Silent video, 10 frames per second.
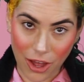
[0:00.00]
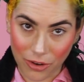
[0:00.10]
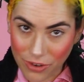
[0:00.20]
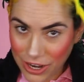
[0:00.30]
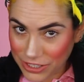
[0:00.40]

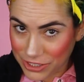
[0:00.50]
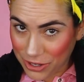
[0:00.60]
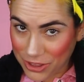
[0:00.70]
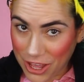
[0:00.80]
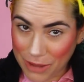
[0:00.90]
Alright,
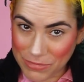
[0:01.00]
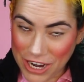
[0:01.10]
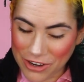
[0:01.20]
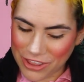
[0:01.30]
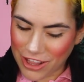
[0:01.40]
so I'm
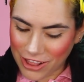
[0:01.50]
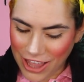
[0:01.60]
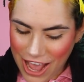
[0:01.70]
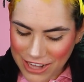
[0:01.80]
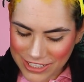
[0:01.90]
down in the
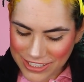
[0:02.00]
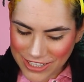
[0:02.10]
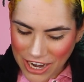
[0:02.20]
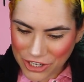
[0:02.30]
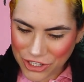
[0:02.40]
last
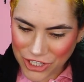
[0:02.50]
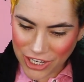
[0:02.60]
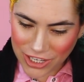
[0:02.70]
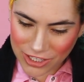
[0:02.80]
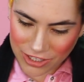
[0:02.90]

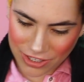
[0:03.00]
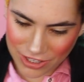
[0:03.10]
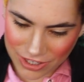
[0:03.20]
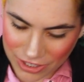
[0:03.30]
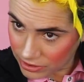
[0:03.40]
section.
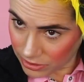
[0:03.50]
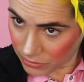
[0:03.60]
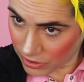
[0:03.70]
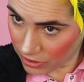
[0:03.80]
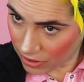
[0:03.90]
So
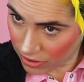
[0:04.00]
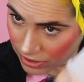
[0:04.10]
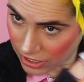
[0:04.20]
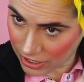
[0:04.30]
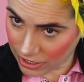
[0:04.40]
I'm going to go
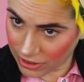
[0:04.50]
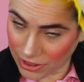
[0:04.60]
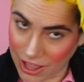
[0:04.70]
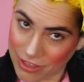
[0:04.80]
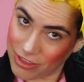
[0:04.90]
ahead
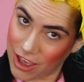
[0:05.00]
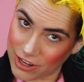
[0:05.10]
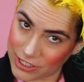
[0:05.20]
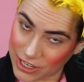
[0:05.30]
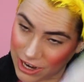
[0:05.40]
and let
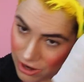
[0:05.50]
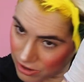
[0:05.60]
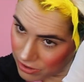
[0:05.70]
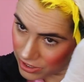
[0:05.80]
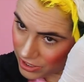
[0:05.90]
that
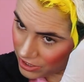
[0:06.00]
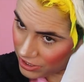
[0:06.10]
down.